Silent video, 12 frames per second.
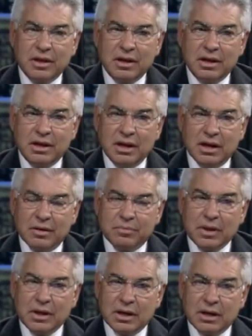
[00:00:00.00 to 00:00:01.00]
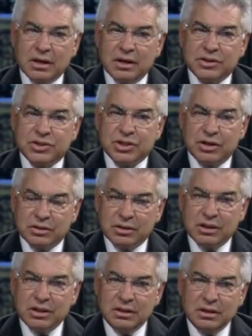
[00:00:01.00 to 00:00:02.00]
the uh, uh,
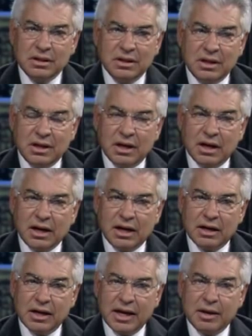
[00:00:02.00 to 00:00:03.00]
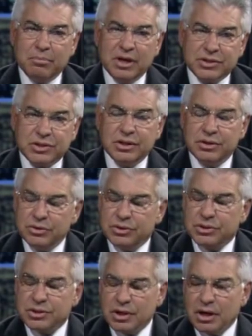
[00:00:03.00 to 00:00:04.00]
certainly uh, a
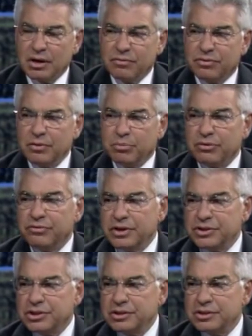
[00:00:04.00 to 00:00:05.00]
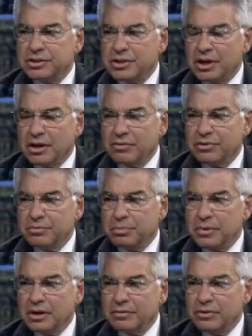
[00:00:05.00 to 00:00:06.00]
misuse of the provisions of the,
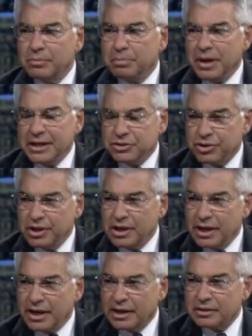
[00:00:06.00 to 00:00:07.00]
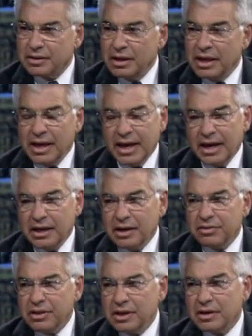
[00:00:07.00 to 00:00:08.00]
of the Patriot Act. And I
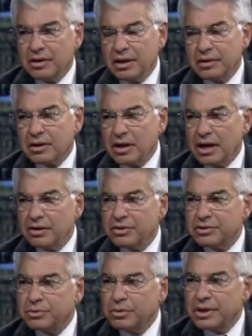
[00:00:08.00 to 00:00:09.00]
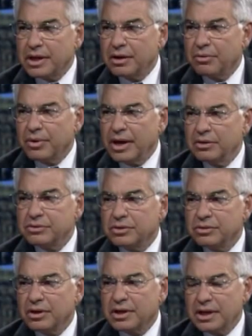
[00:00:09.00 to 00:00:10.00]
think uh, Congress will get around
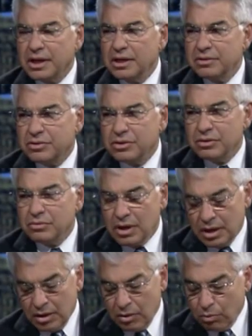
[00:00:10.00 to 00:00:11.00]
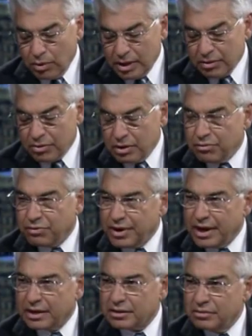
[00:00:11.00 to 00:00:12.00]
to looking into whether, in
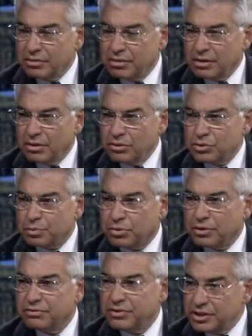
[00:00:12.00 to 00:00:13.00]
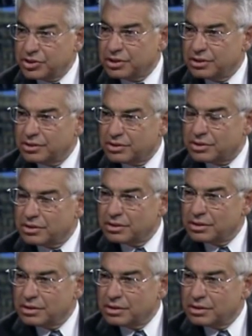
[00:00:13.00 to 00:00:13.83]
fact, those provisions